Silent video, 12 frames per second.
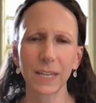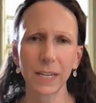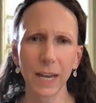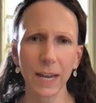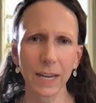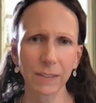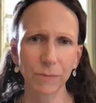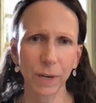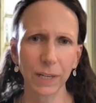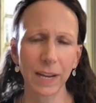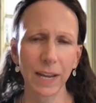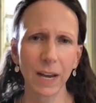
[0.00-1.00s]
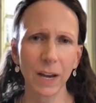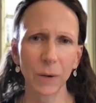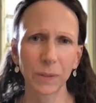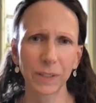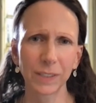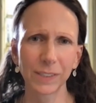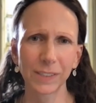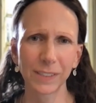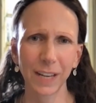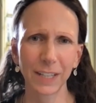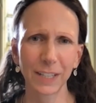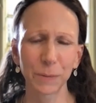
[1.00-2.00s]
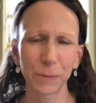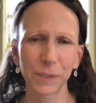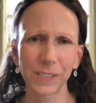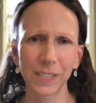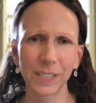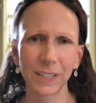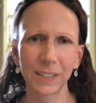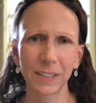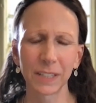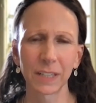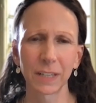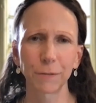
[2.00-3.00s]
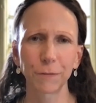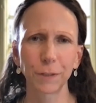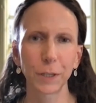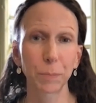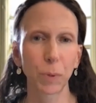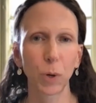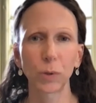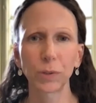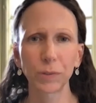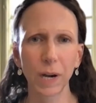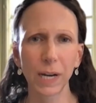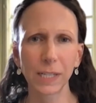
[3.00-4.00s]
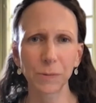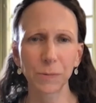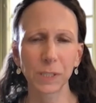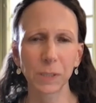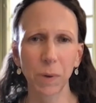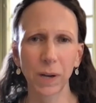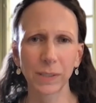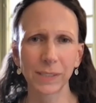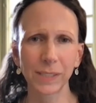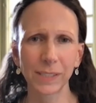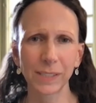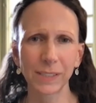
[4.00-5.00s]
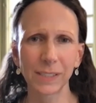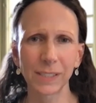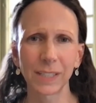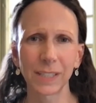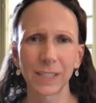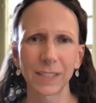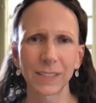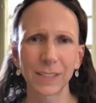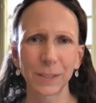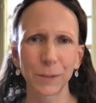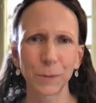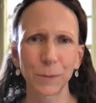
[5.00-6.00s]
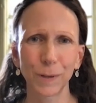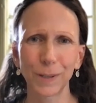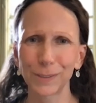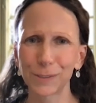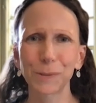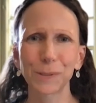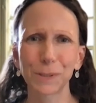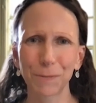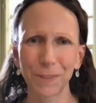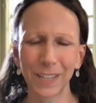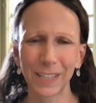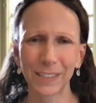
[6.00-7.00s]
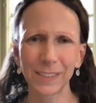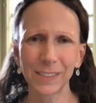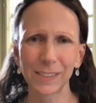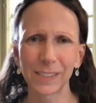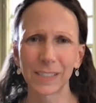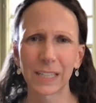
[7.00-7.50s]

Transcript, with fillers: And right now in our society, we're seeing very polarized responses to all sorts of things.